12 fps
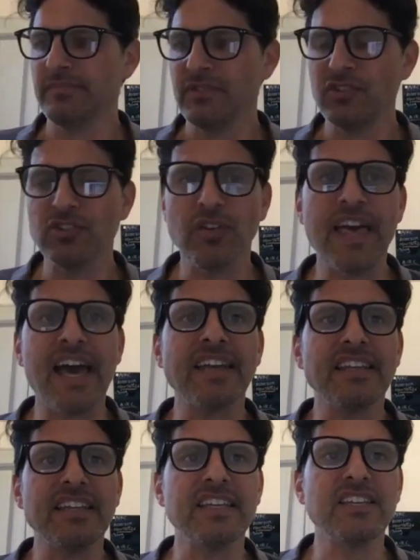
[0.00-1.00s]
So
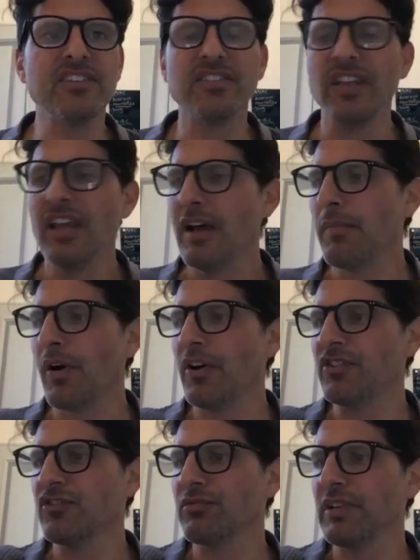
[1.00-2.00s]
that is
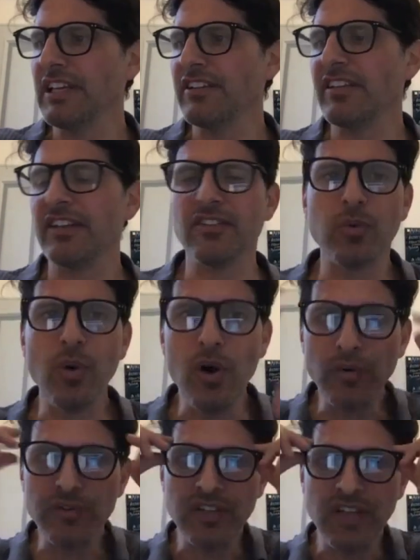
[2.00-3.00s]
Marcus Aurelius. That's a
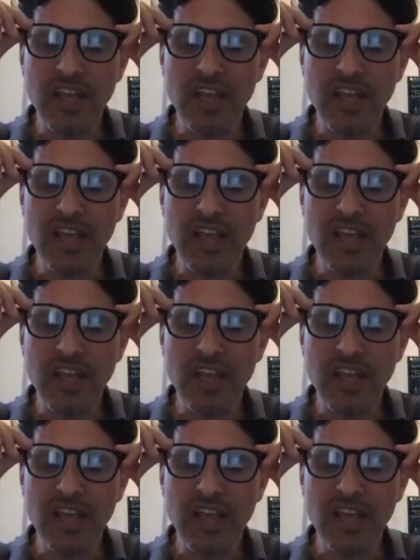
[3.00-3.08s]
quote.